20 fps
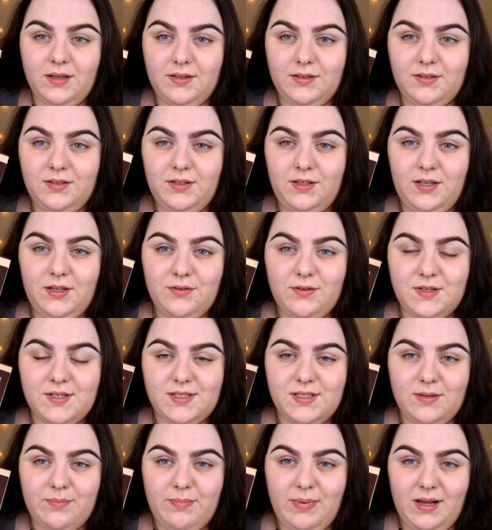And here
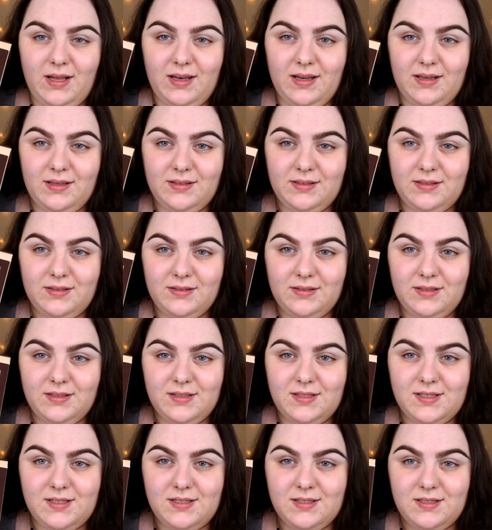is the palette.
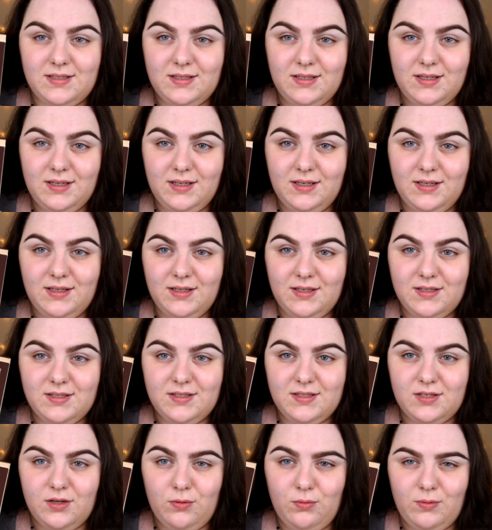It's
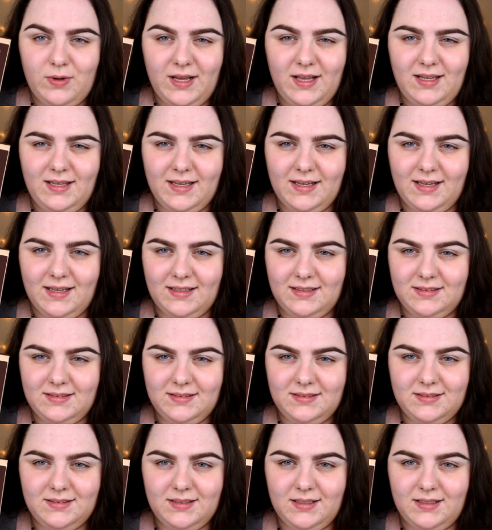so elegant